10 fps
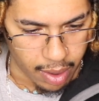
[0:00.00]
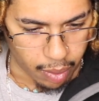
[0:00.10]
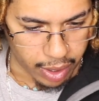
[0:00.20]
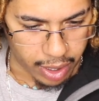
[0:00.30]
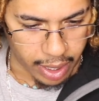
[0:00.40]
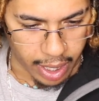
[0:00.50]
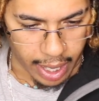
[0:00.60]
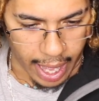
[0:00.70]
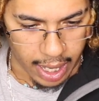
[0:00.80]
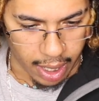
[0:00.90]
which
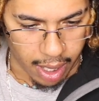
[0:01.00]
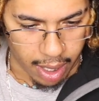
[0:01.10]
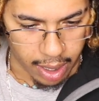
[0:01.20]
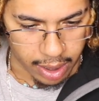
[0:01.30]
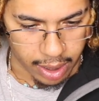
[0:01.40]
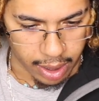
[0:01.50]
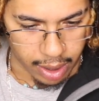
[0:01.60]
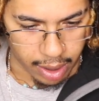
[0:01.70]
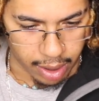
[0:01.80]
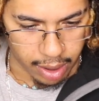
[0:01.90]
catalogs
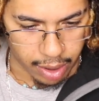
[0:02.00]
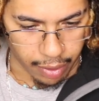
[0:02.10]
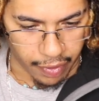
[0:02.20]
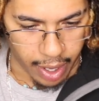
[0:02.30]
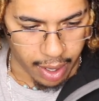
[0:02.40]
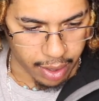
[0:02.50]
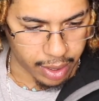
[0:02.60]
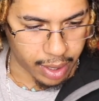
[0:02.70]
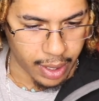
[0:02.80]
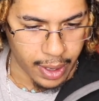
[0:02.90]
the
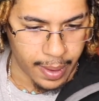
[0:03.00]
travails